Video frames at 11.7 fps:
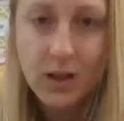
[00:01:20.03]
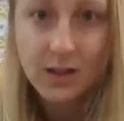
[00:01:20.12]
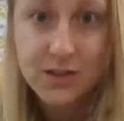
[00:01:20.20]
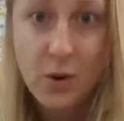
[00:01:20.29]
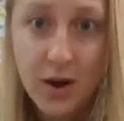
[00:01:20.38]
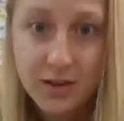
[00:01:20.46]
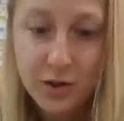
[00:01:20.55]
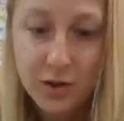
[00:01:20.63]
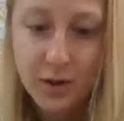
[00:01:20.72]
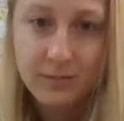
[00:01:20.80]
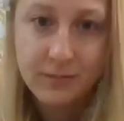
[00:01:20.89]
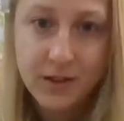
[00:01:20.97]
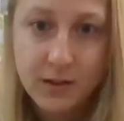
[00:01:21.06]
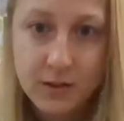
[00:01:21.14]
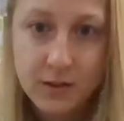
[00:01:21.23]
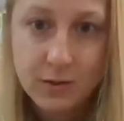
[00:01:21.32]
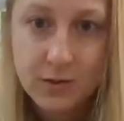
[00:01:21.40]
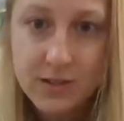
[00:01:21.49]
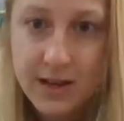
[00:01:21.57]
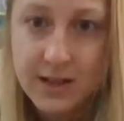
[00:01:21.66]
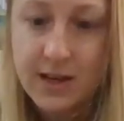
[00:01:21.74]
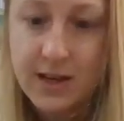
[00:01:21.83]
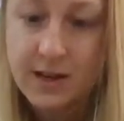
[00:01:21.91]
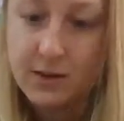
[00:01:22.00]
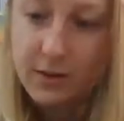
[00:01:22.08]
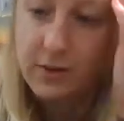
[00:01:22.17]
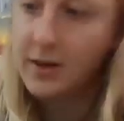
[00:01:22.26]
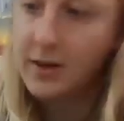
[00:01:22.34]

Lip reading: let's go ahead and do it. So I'm gonna slide the candle over